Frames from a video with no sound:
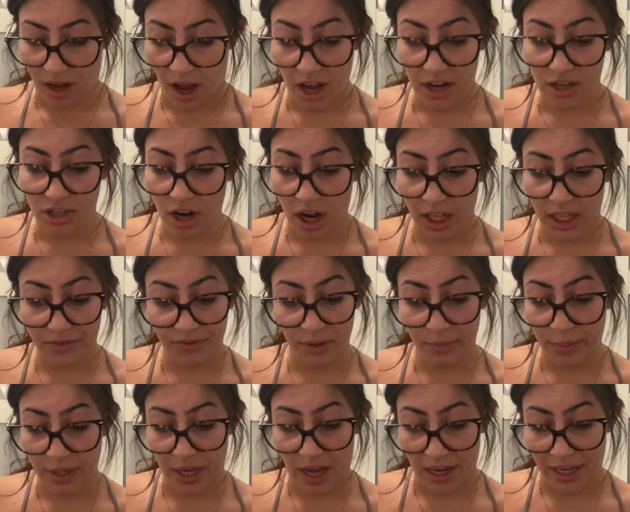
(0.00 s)
Hot chocolate for
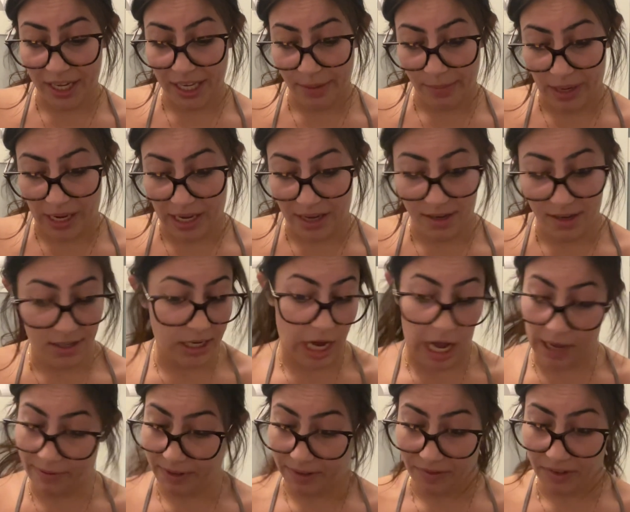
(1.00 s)
Bianca and me,
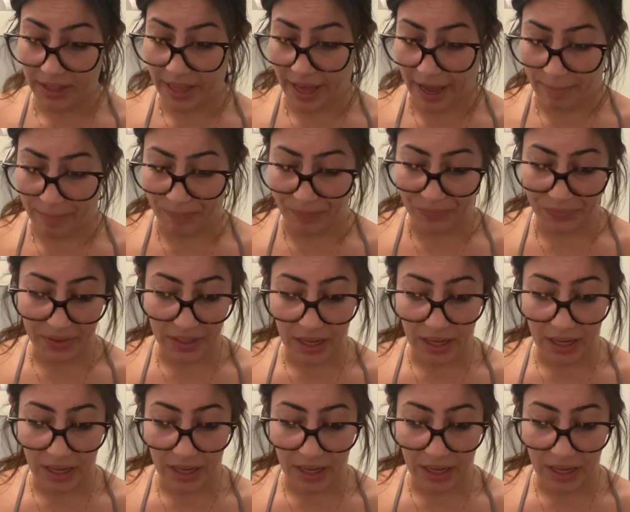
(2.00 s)
coffee for them.